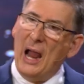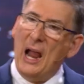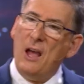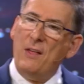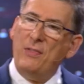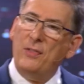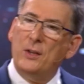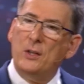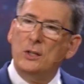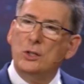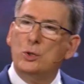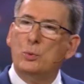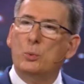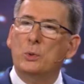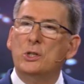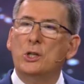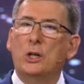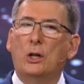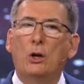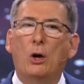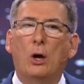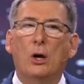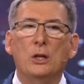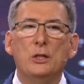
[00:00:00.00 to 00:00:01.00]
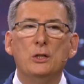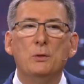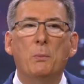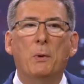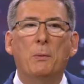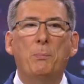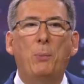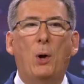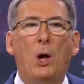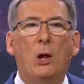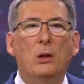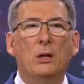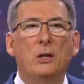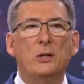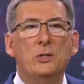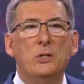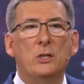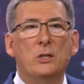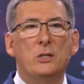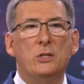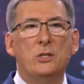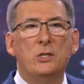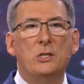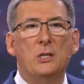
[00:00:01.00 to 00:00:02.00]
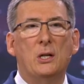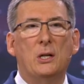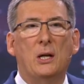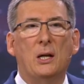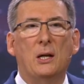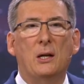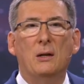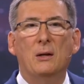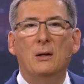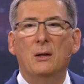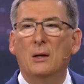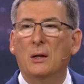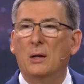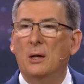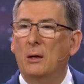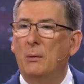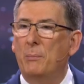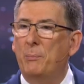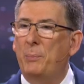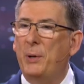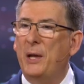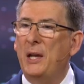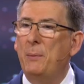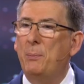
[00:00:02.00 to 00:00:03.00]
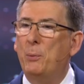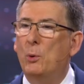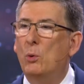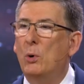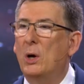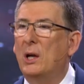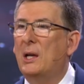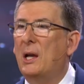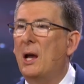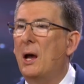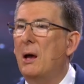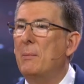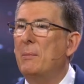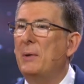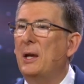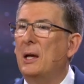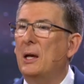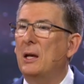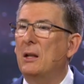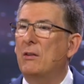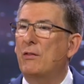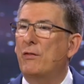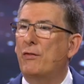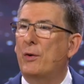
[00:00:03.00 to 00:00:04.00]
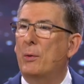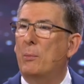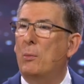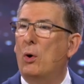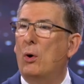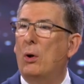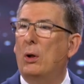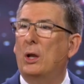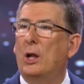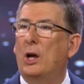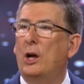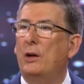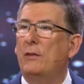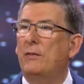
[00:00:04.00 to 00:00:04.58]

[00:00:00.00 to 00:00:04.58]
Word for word: Athens was a cosmopolitan city. People were coming in from all